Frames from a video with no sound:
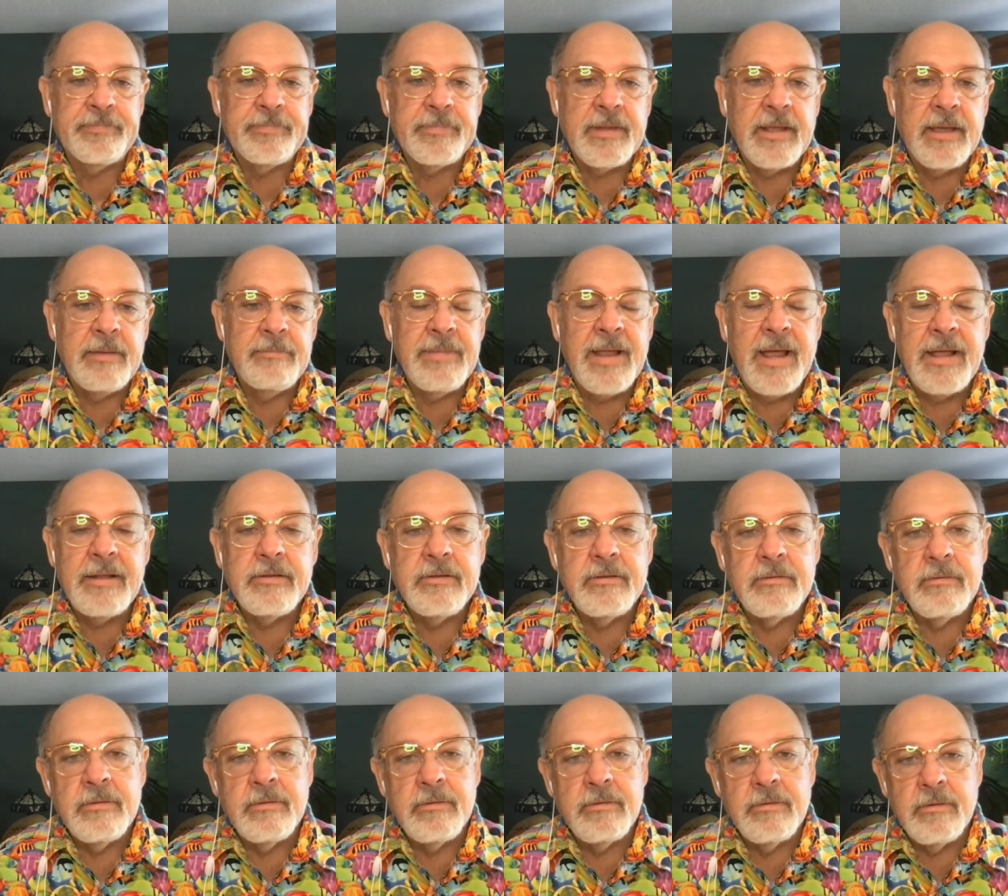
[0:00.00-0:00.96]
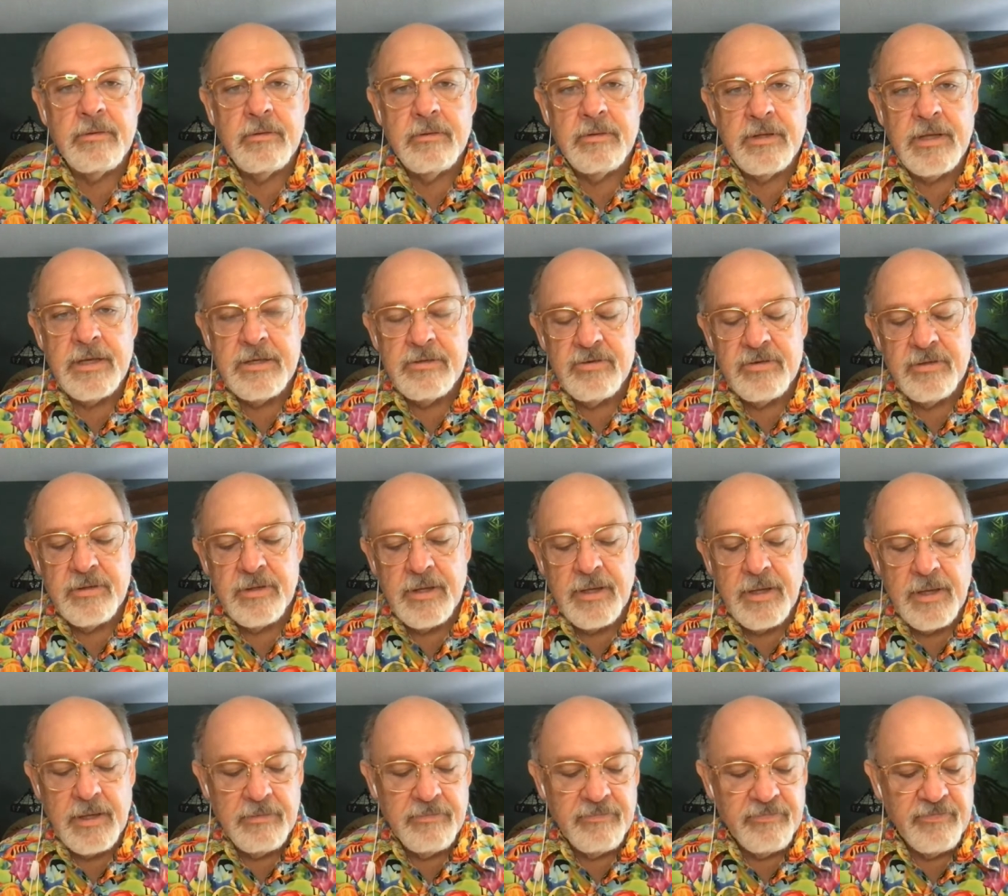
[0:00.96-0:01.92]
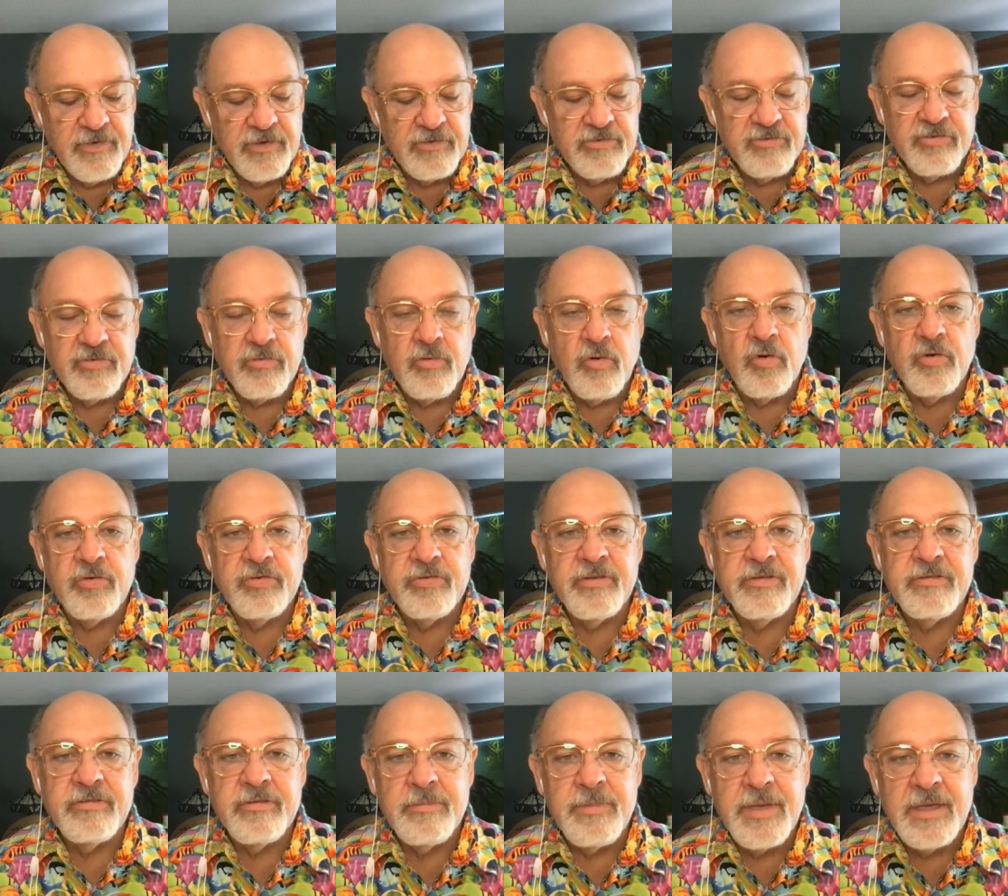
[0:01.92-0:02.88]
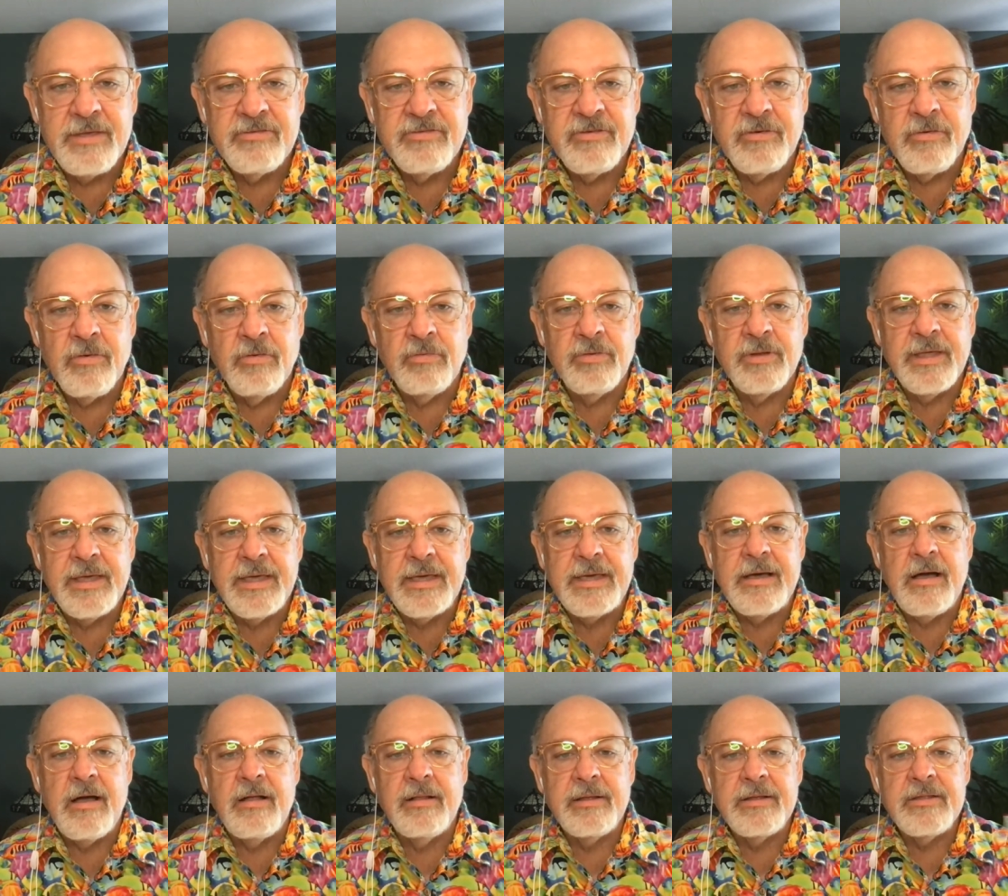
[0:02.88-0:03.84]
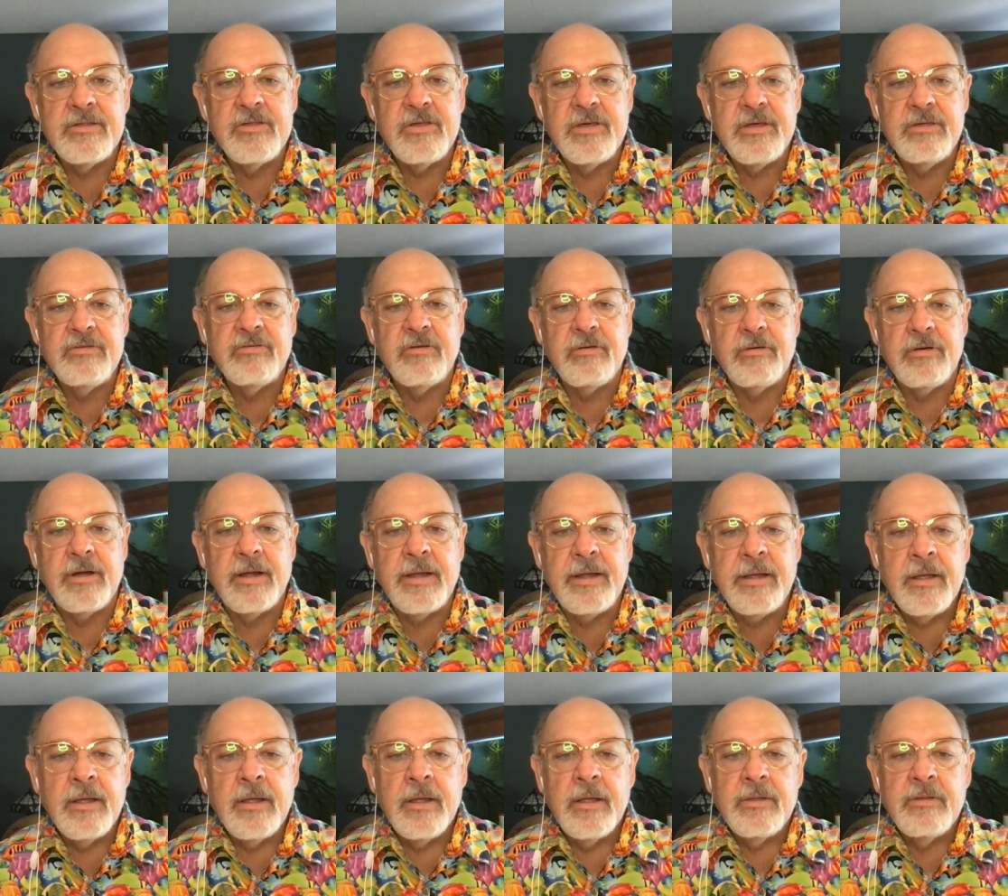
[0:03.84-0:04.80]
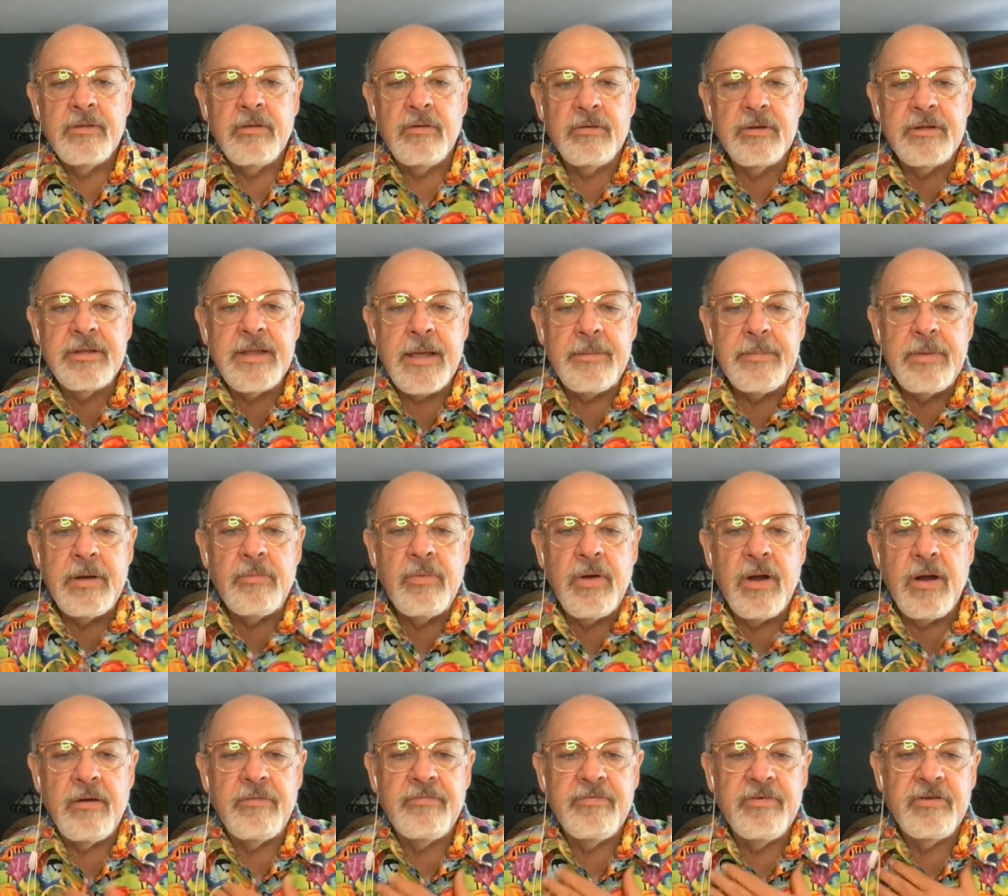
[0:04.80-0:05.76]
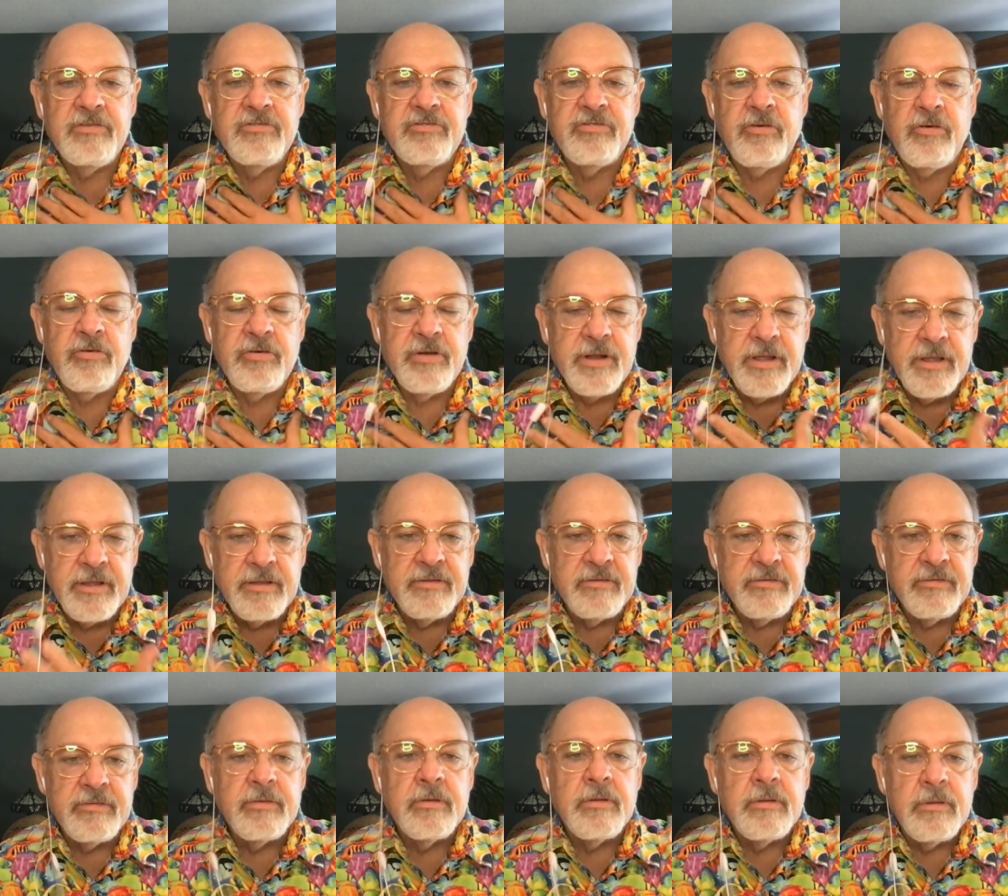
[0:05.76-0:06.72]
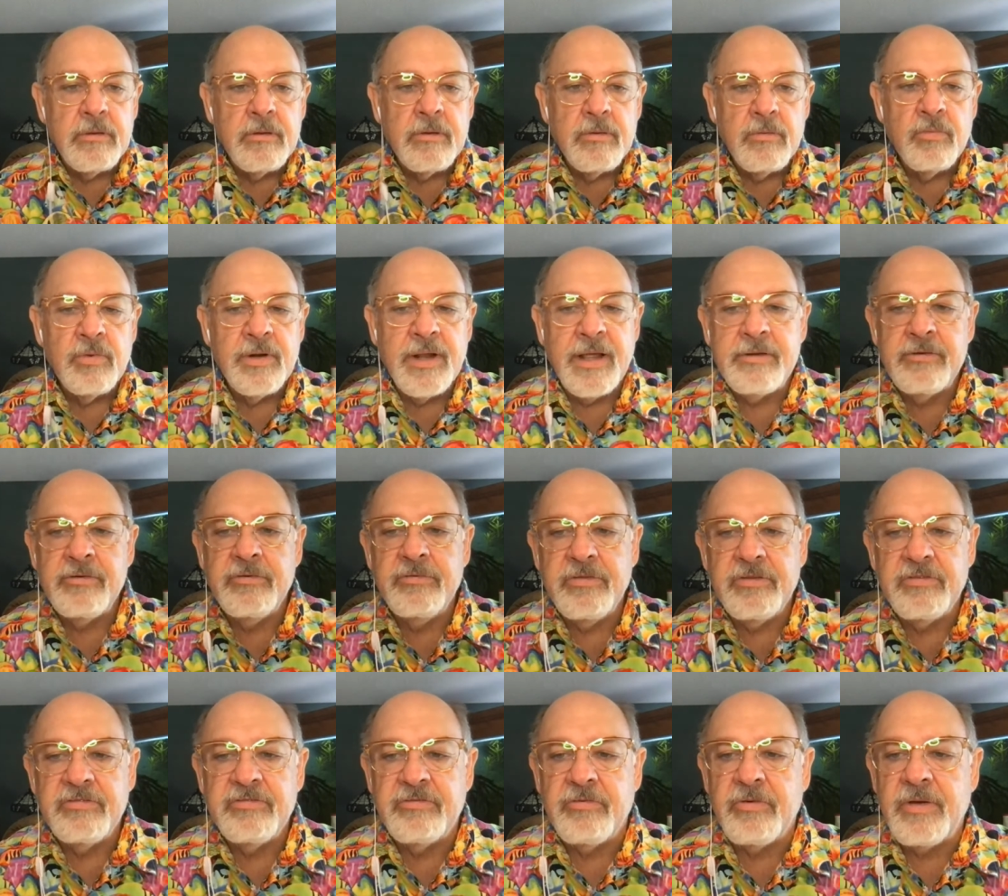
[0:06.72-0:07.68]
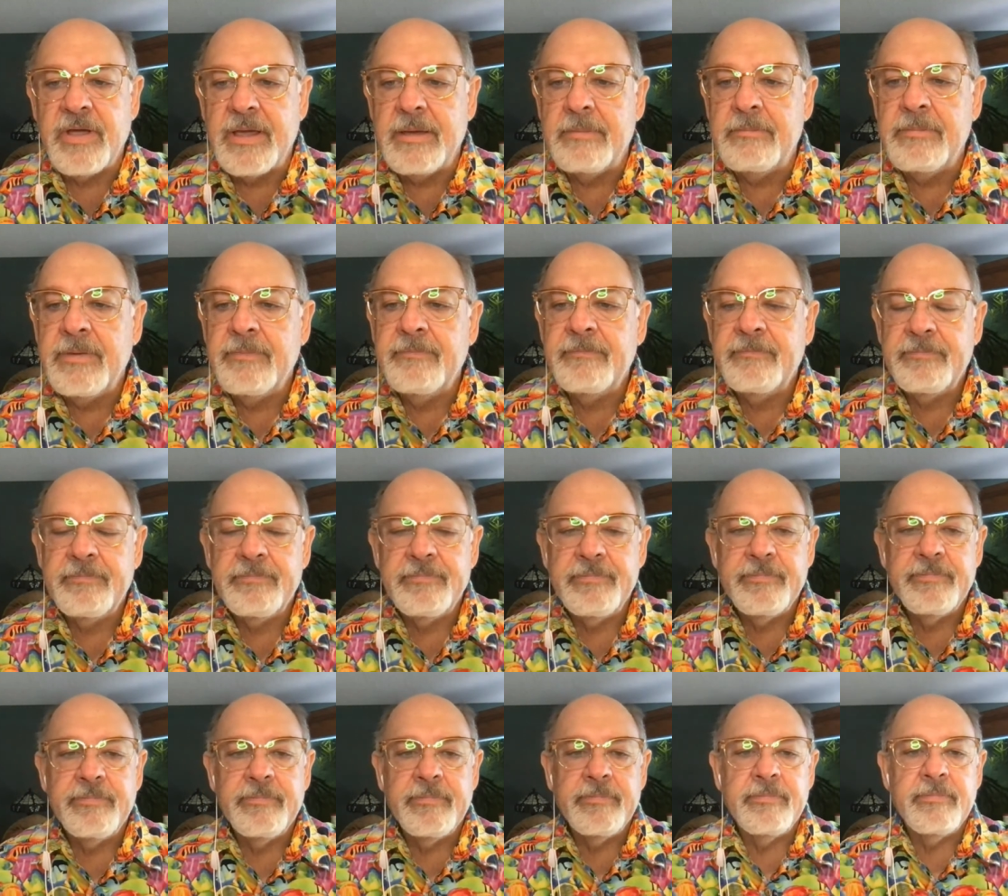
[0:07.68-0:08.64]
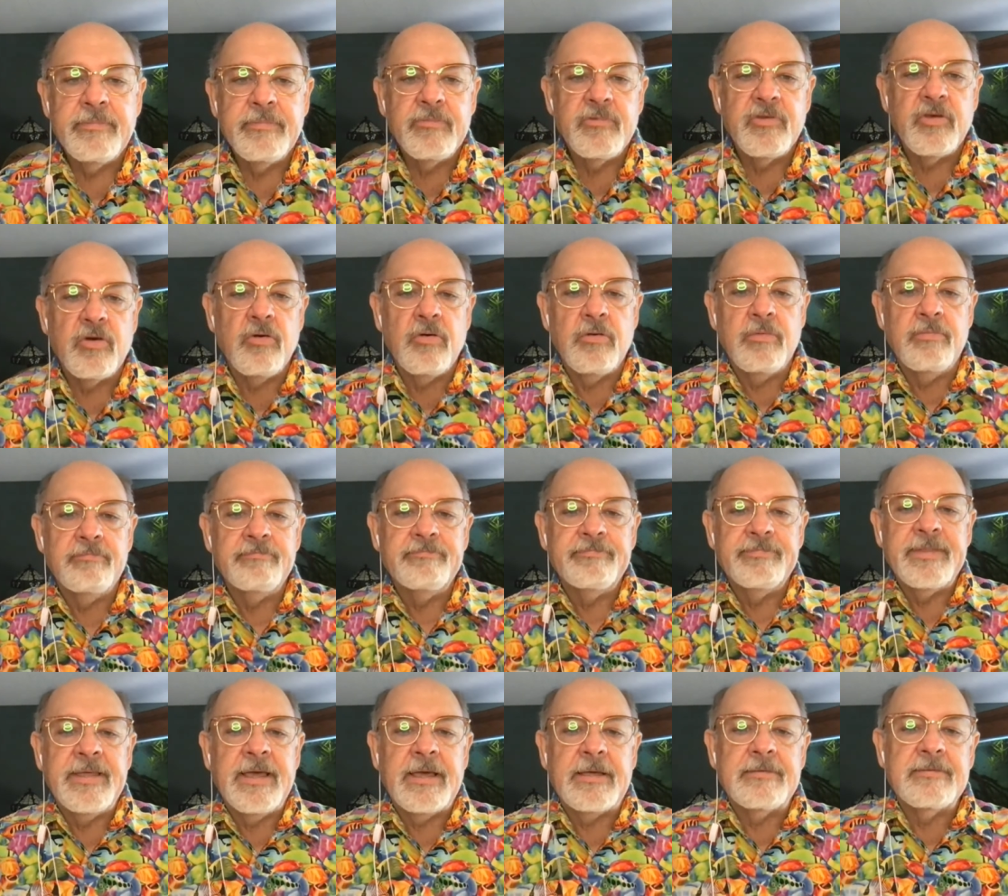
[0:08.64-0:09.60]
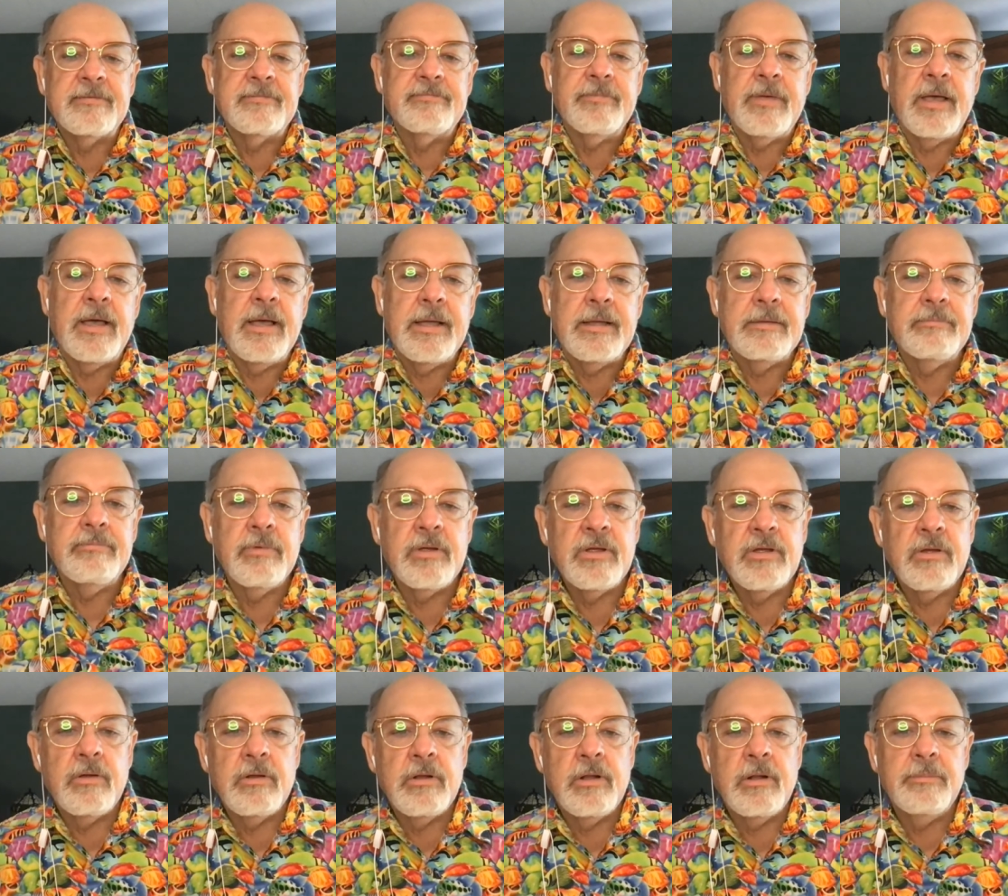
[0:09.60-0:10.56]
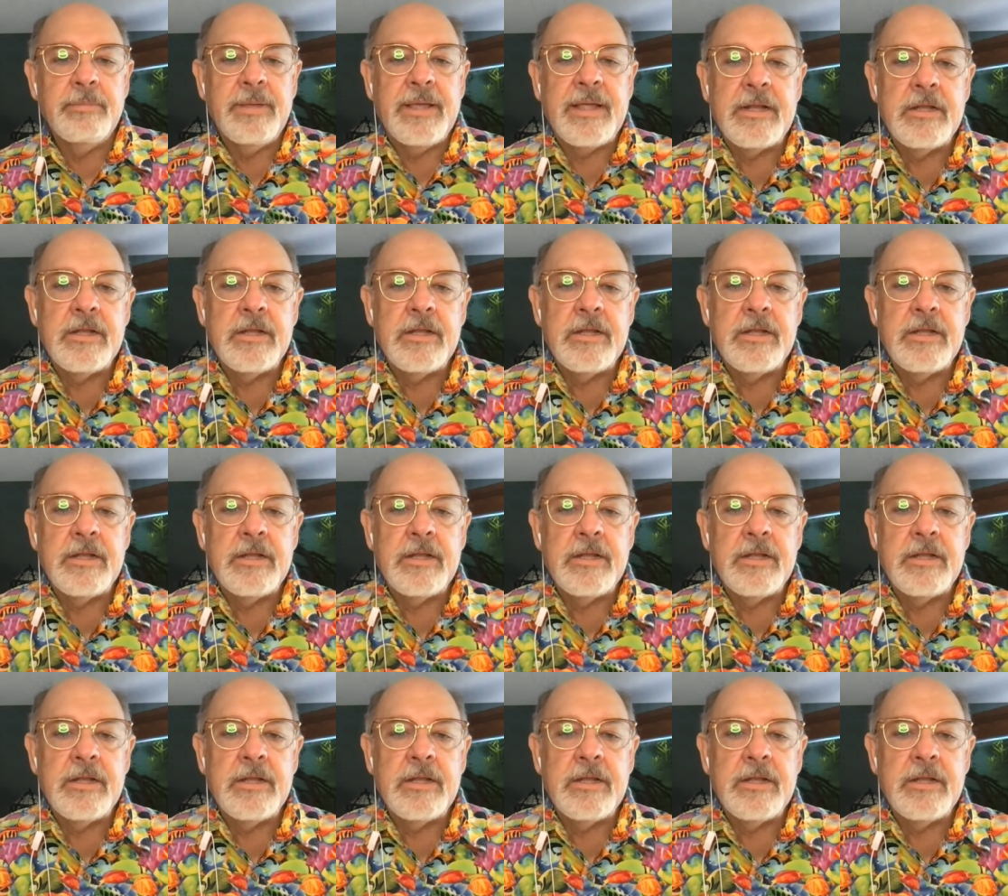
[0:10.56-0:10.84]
I'm not teaching a fish course this semester, only ecology. So the only time I wear a fish shirt is when I do the stream. So yes, it'll be a